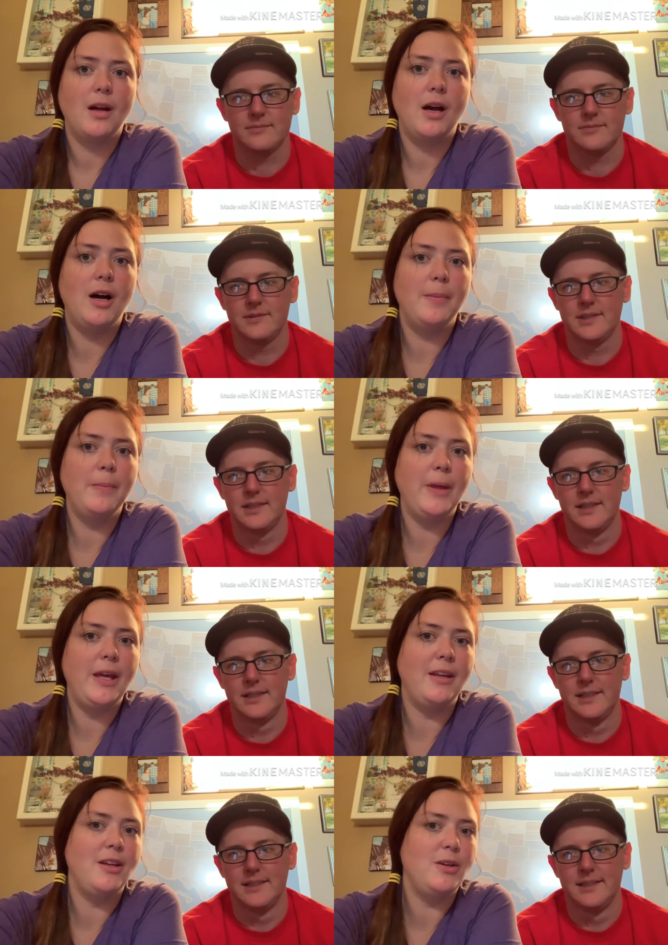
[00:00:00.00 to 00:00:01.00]
Speaker 1: Um,
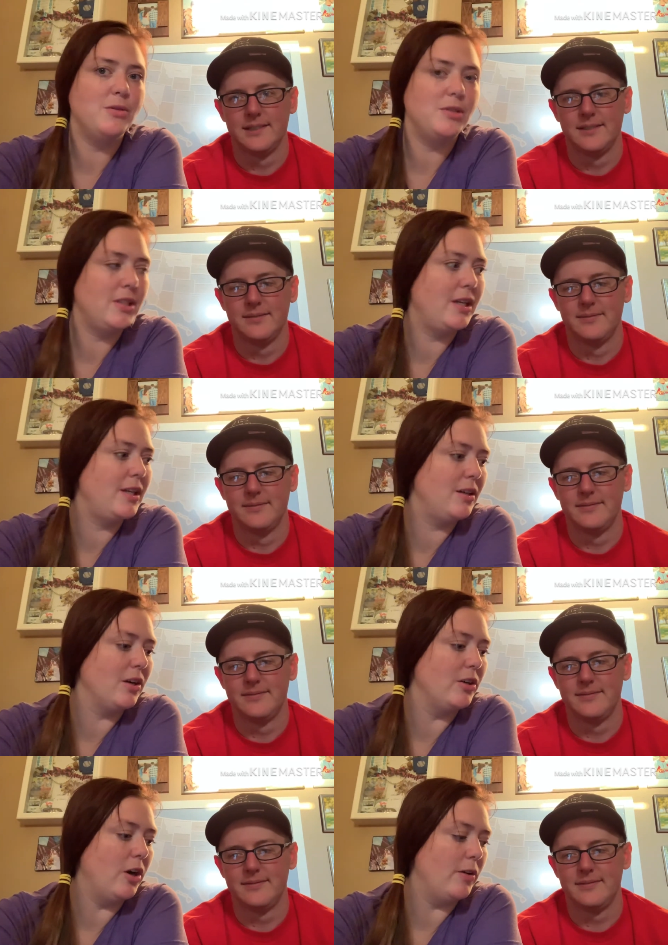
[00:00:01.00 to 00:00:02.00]
in Houston,
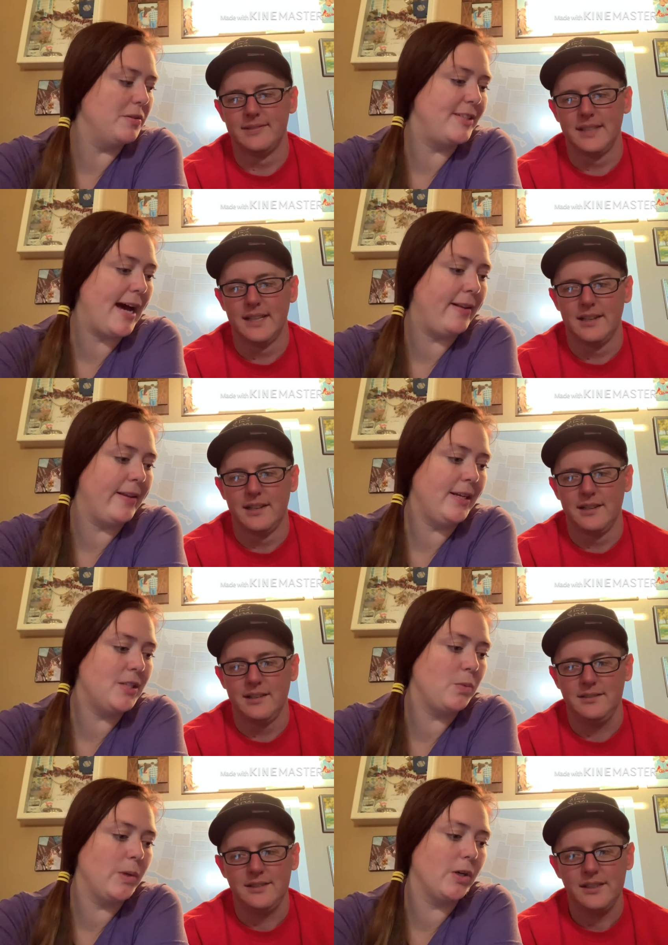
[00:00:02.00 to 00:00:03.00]
or no, it was
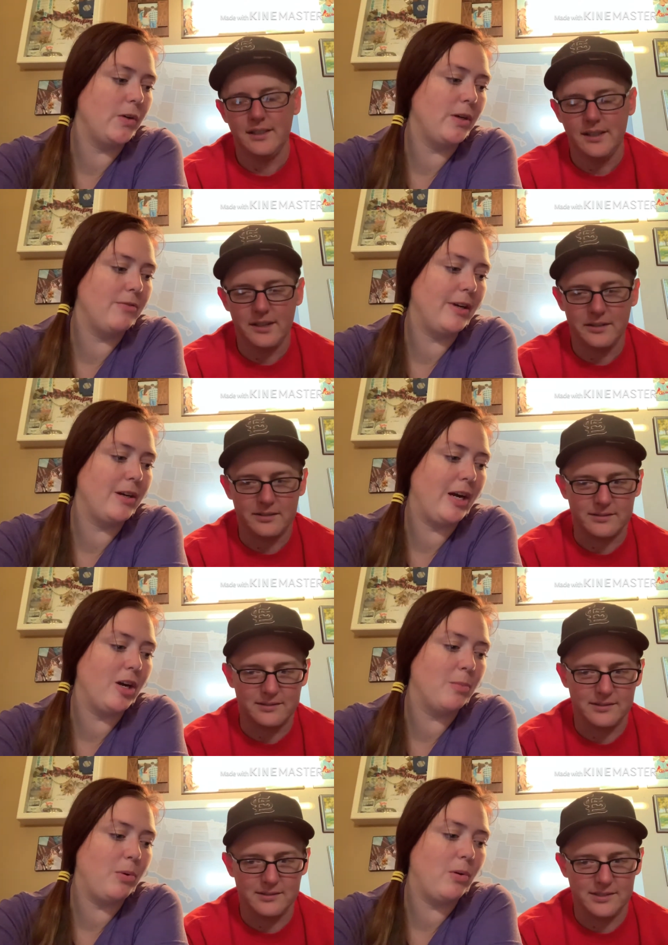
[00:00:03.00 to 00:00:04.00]
Dallas when we were going to find our oh,
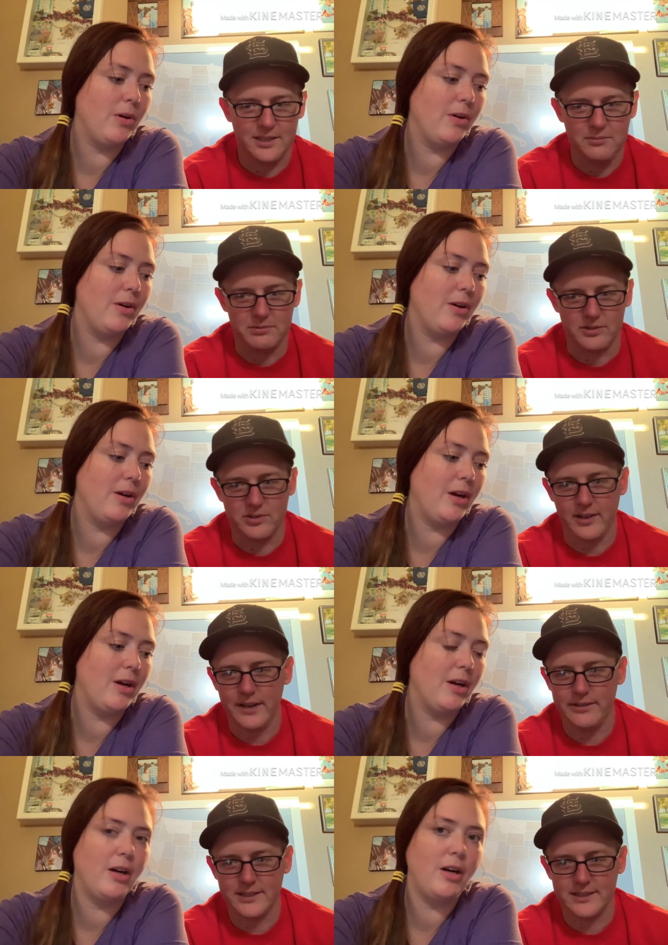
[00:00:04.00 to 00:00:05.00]
airport,
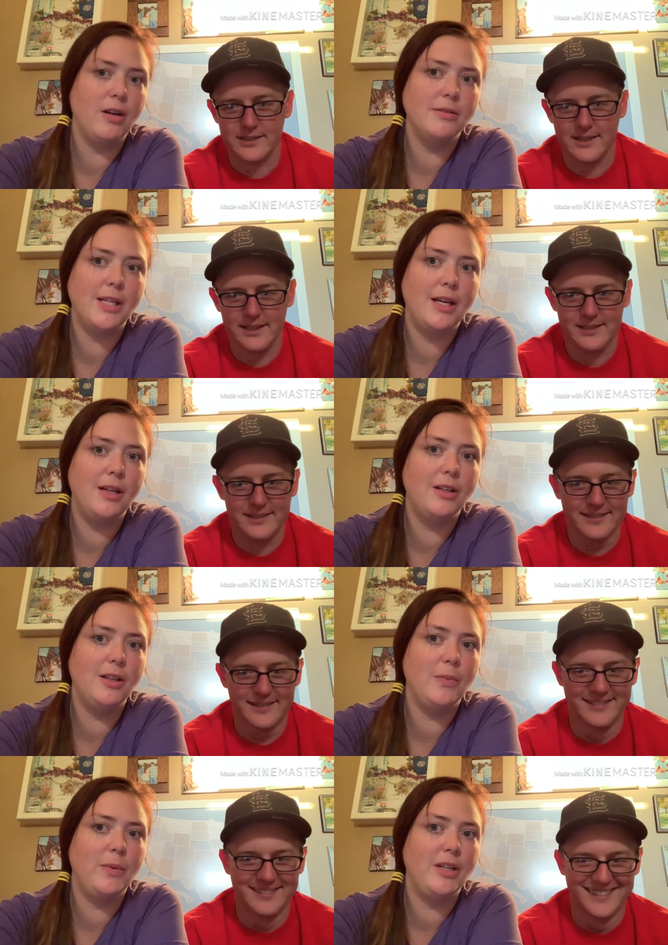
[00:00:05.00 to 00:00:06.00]
our
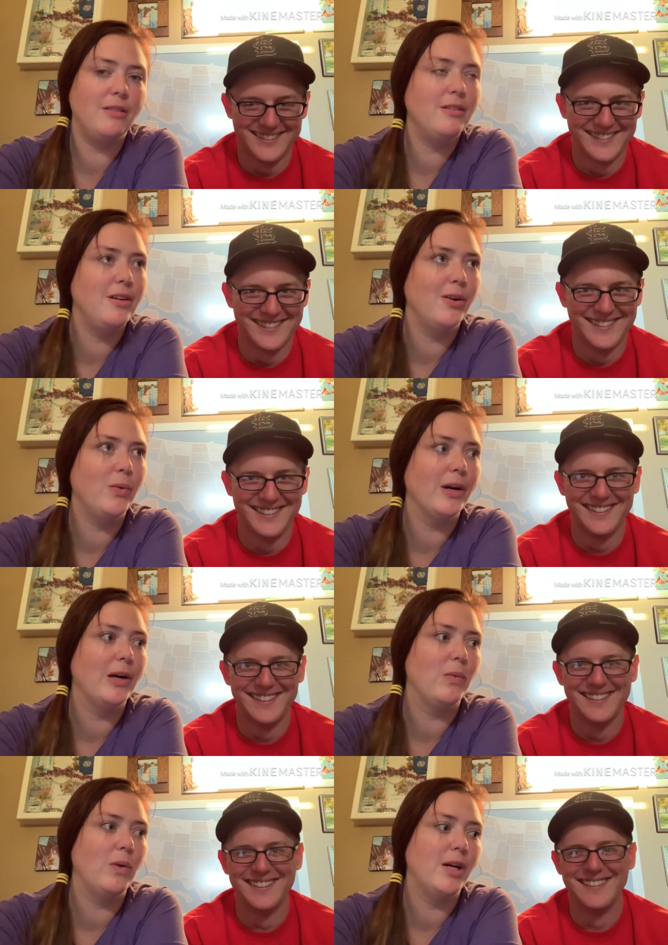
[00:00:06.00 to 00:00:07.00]
hotel, and we didn't know
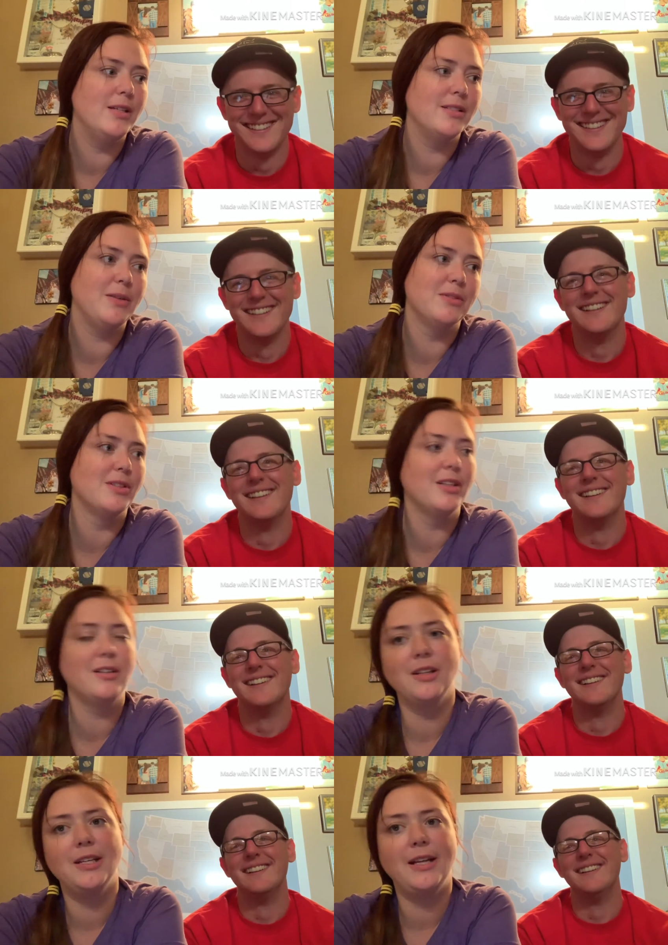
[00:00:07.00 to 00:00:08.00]
where it was, and it was
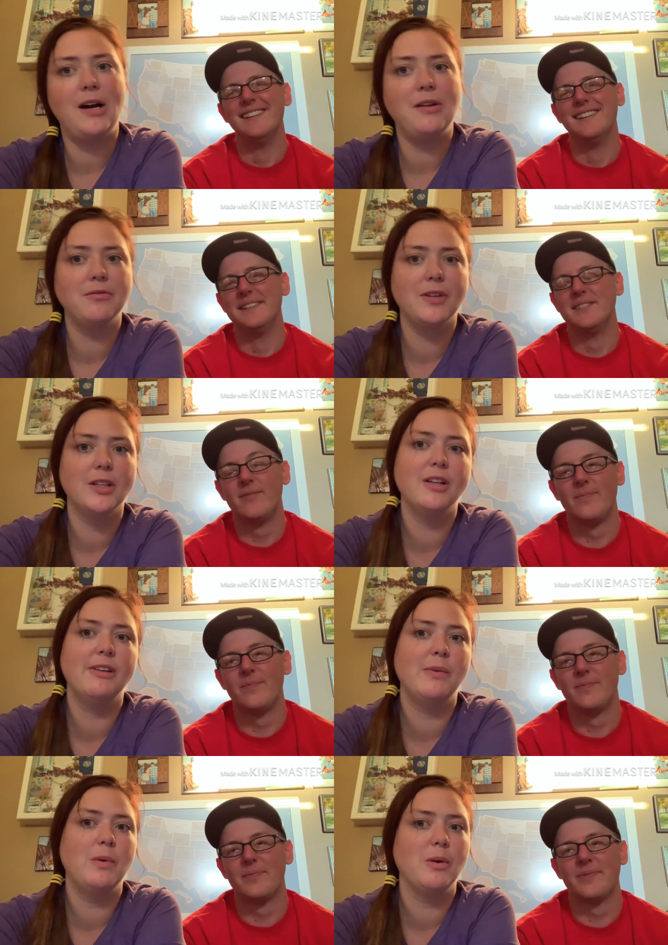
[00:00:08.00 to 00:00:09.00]
literally down
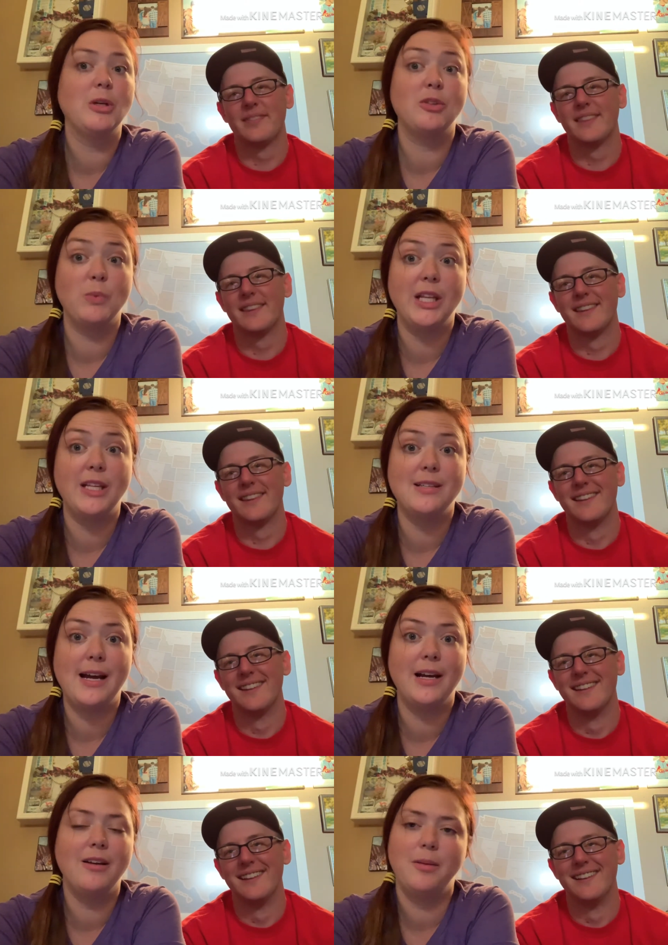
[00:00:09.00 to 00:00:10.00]
further, and we were both really
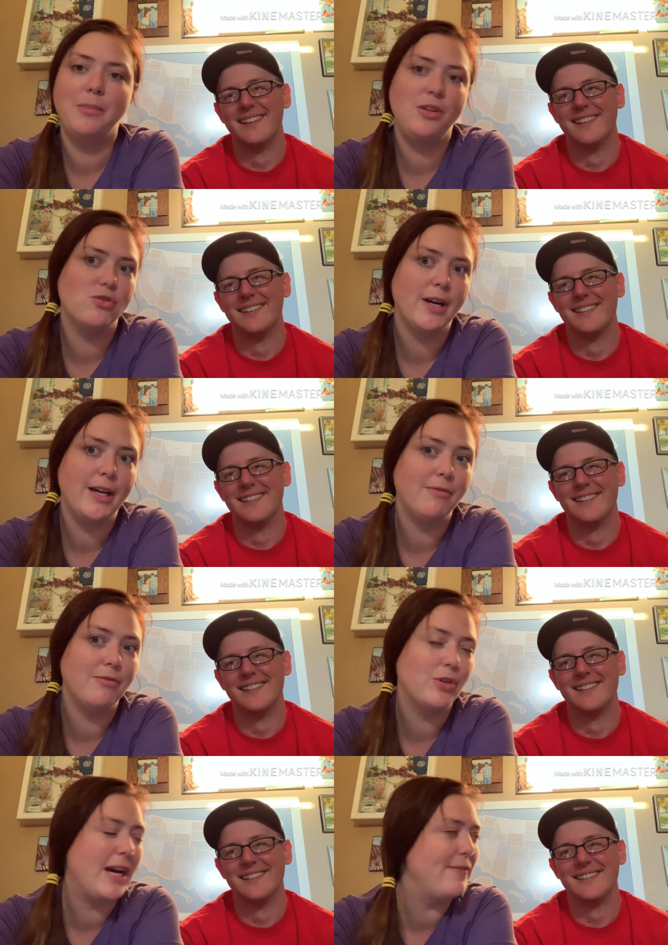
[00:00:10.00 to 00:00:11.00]
tired and been
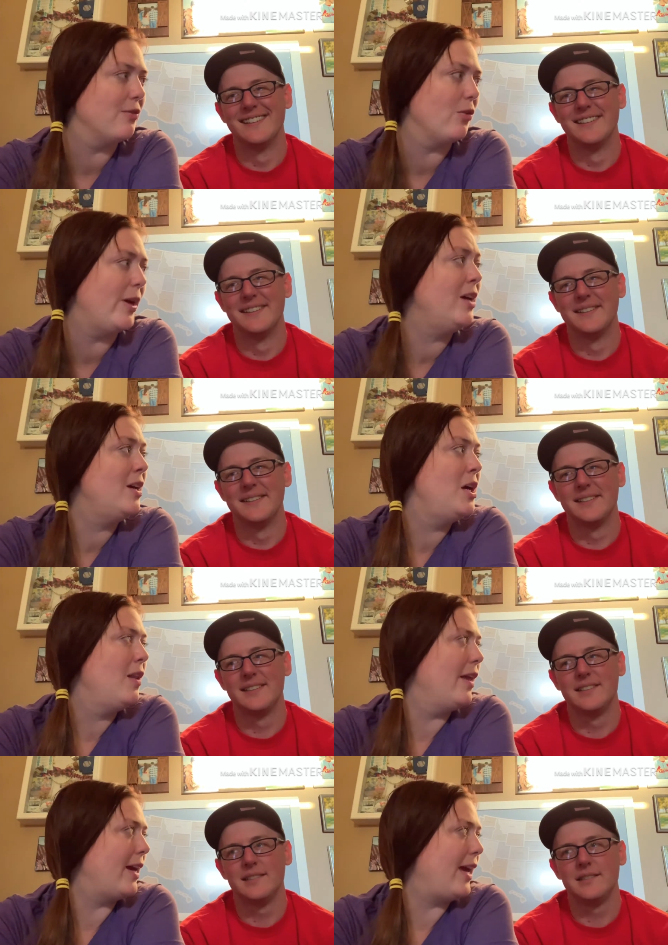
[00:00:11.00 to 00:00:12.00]
driving driving for what,
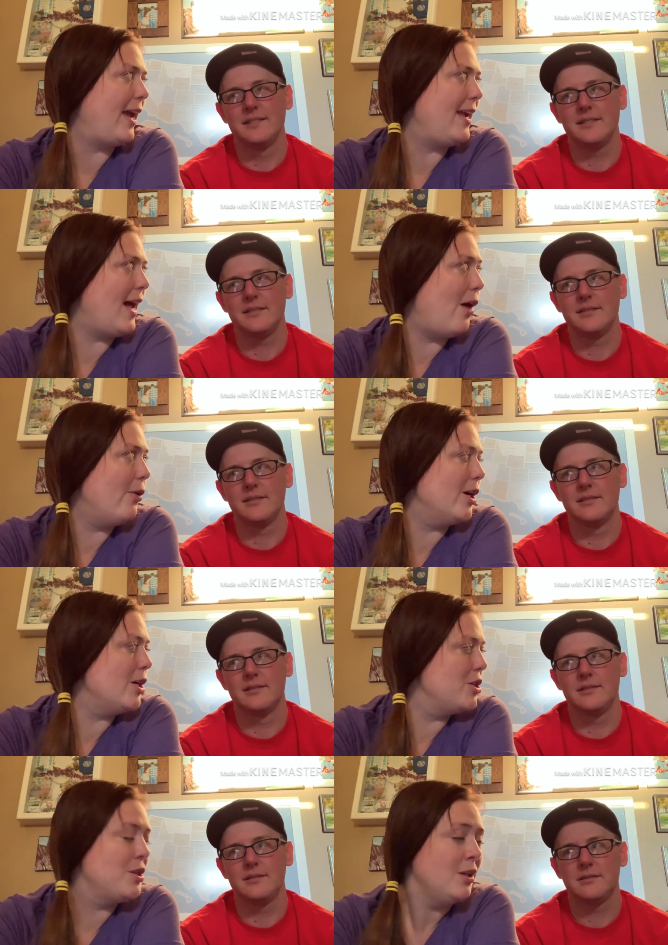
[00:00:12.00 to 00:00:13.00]
like eight
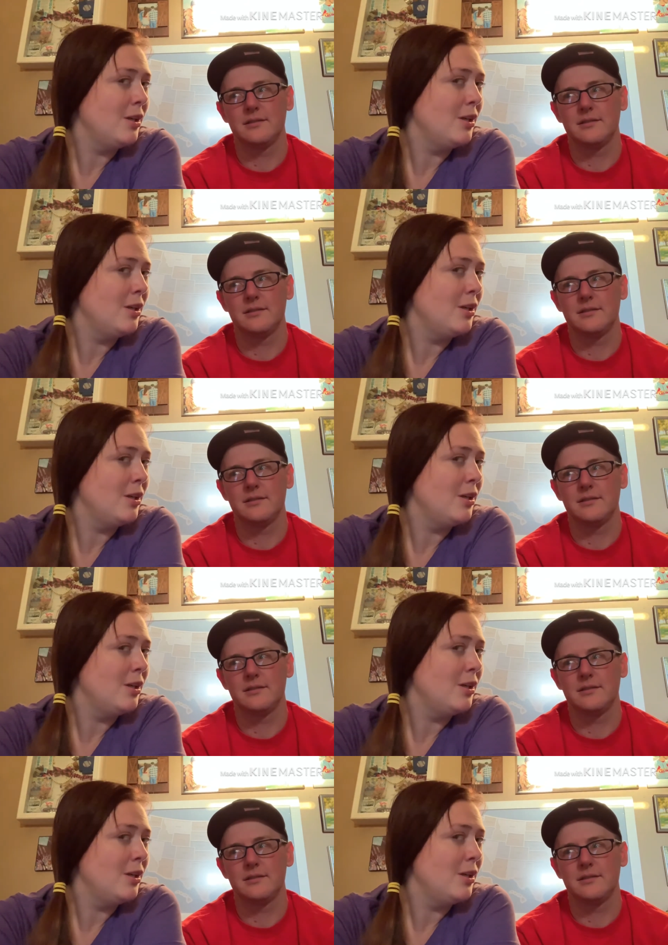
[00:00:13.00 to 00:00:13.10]
hours,